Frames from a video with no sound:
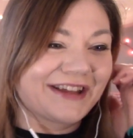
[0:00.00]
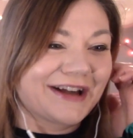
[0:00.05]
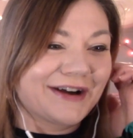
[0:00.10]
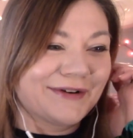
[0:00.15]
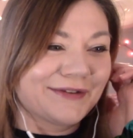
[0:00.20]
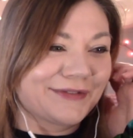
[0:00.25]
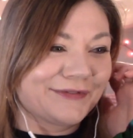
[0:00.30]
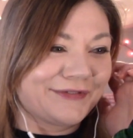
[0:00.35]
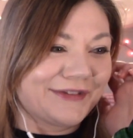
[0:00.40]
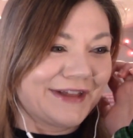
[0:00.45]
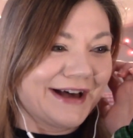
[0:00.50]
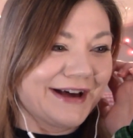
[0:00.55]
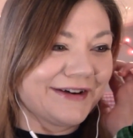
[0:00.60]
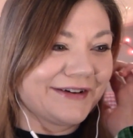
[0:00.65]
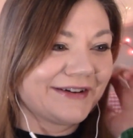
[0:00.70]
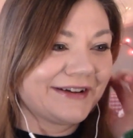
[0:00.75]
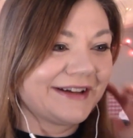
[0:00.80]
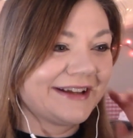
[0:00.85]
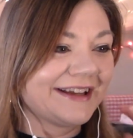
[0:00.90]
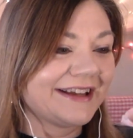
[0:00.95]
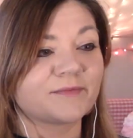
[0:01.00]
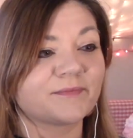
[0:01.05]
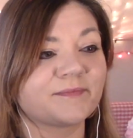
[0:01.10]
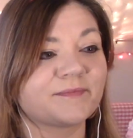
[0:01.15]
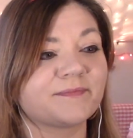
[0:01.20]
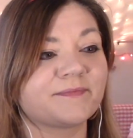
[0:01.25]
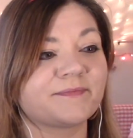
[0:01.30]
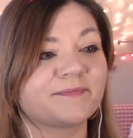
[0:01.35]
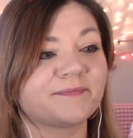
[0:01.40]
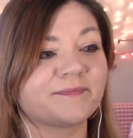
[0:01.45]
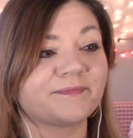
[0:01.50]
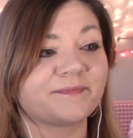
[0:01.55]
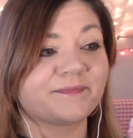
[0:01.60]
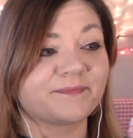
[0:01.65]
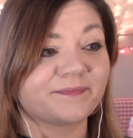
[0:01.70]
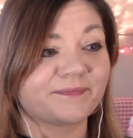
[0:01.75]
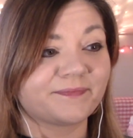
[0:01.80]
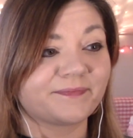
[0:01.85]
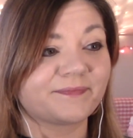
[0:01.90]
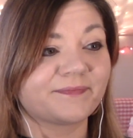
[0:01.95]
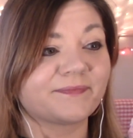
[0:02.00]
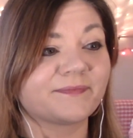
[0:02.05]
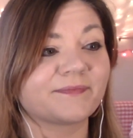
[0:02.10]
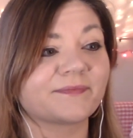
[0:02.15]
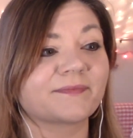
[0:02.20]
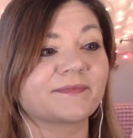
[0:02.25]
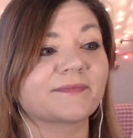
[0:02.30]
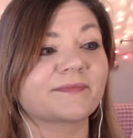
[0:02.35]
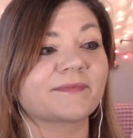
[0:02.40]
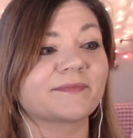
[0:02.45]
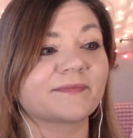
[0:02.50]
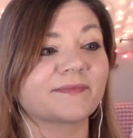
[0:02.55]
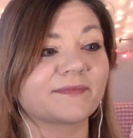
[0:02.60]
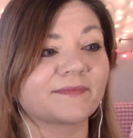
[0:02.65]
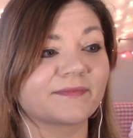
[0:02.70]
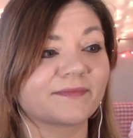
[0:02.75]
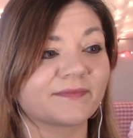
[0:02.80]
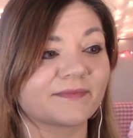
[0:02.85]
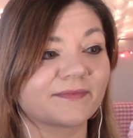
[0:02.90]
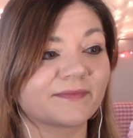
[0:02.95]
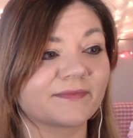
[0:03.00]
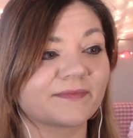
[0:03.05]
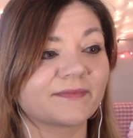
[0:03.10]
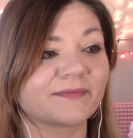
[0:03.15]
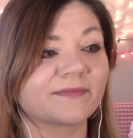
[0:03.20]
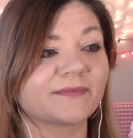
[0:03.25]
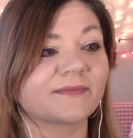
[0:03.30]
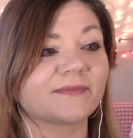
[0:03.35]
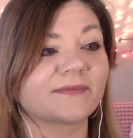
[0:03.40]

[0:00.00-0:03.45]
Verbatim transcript: go with the flow? Apologies, I didn't see your litter.